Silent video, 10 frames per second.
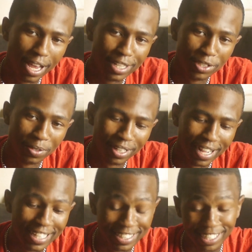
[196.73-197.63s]
I swear to
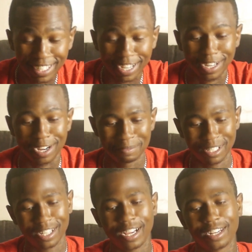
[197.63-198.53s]
God, I seen that
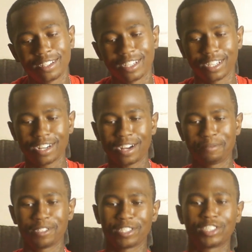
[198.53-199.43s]
comment. I look at
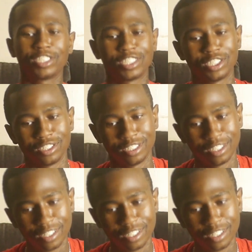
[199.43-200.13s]
comments and shit too.